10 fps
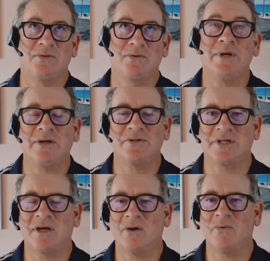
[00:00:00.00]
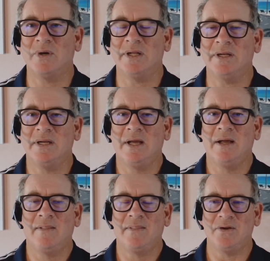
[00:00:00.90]
3 years ago when
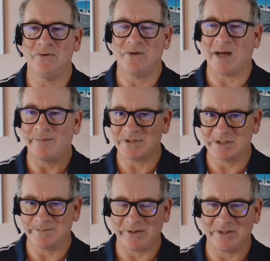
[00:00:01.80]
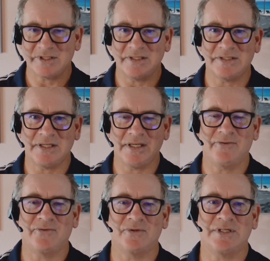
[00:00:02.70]
the new Commerce Experience NCE
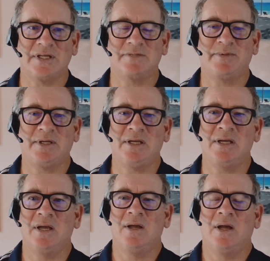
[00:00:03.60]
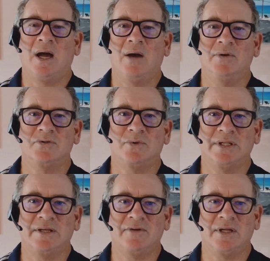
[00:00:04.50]
for CSP was
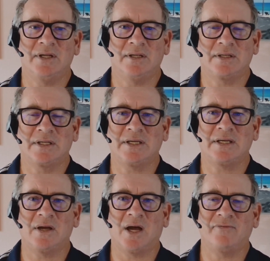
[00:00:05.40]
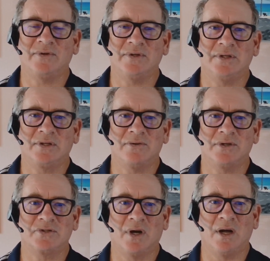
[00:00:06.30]
really kicking off and going
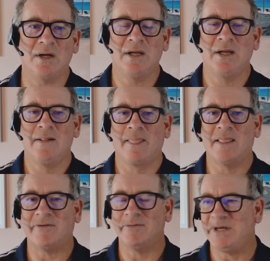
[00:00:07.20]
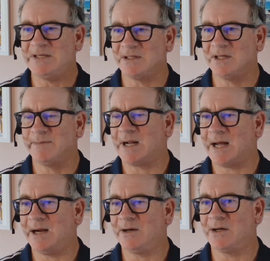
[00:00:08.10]
strong. Level B is a little bit
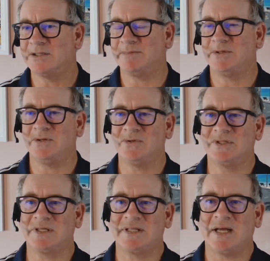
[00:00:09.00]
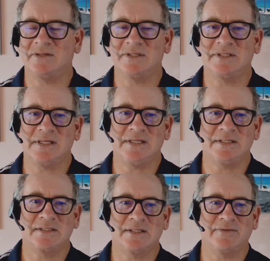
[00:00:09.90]
higher, goes up to 6,000
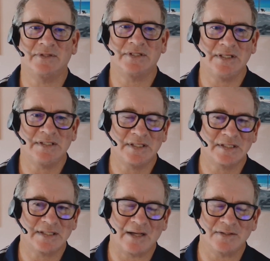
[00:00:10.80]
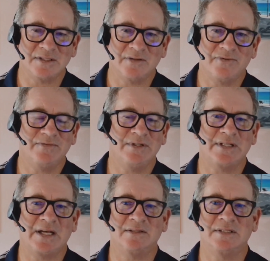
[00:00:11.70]
seats. Level C, 6,000 to
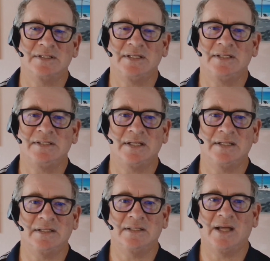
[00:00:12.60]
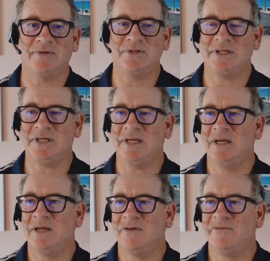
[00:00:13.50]
15,000 seats, and level D,
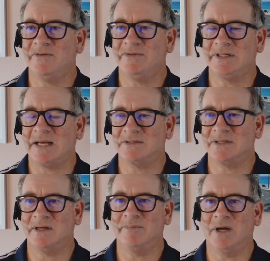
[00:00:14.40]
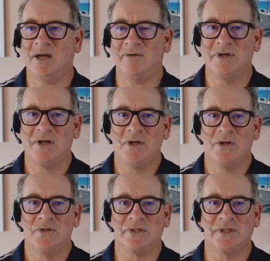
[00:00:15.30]
15,000 and above.
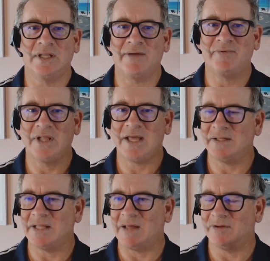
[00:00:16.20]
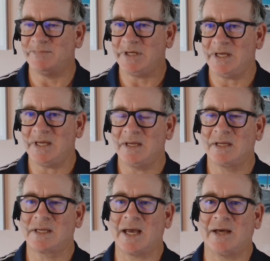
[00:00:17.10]
So the level A and level B
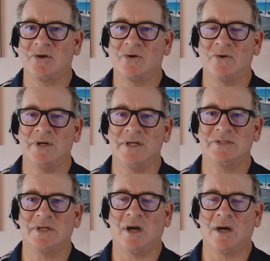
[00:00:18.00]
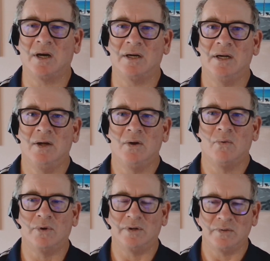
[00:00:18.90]
categories
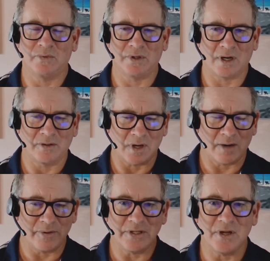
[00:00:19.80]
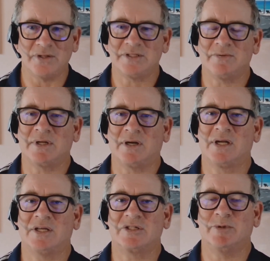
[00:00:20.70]
we're already noticing with our
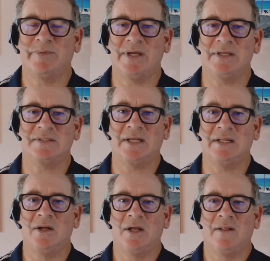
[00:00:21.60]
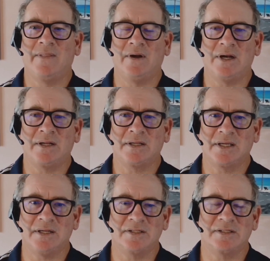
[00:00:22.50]
customer base that they're
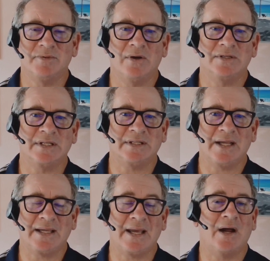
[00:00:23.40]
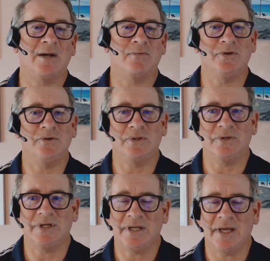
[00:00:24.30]
getting some notice that they cannot renew
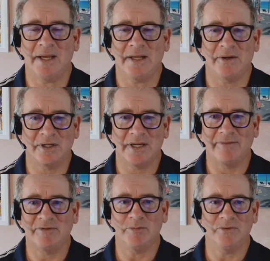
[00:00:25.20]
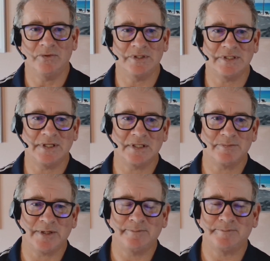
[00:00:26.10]
their EA and are going to have to move to a
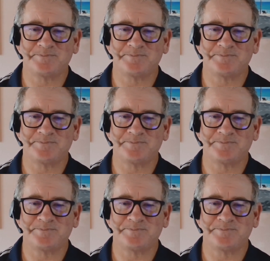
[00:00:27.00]
CSP.